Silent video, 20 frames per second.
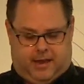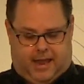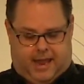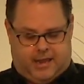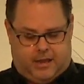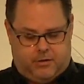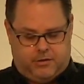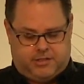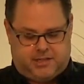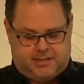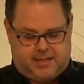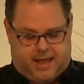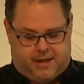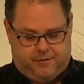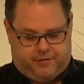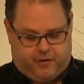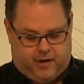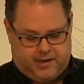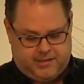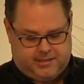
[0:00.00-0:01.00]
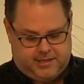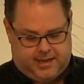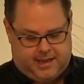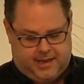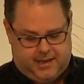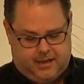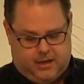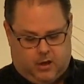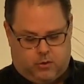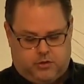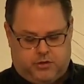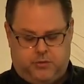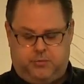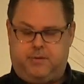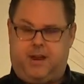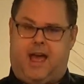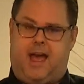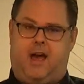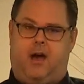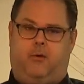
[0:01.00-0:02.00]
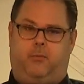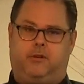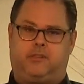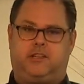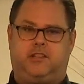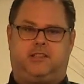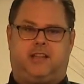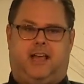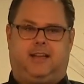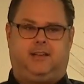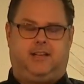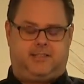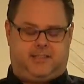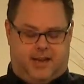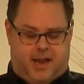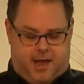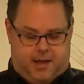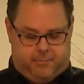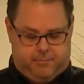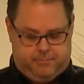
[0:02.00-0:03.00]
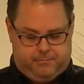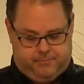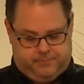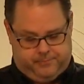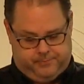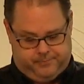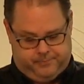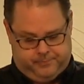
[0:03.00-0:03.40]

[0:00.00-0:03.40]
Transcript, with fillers: he uses that phrase again, go to now, which is like, listen up,